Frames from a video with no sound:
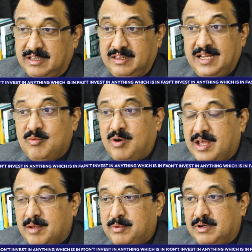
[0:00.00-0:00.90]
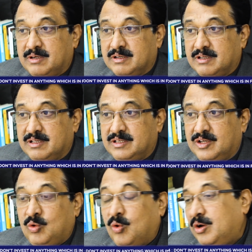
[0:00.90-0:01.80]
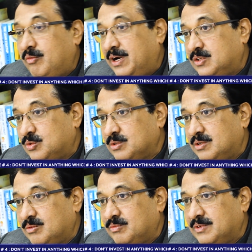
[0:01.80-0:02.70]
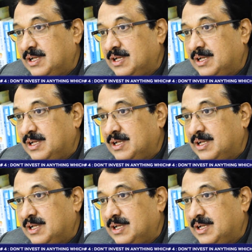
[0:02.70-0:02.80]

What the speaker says: Then what happened? The gold went through the roof.